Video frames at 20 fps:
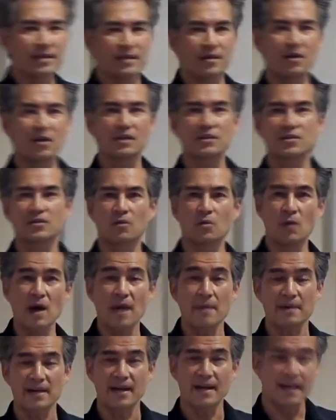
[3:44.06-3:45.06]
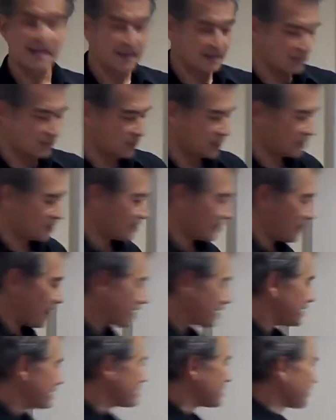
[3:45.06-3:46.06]
onto the web and I ask what's the
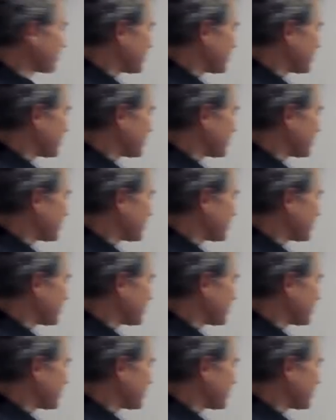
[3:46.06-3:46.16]
mechanism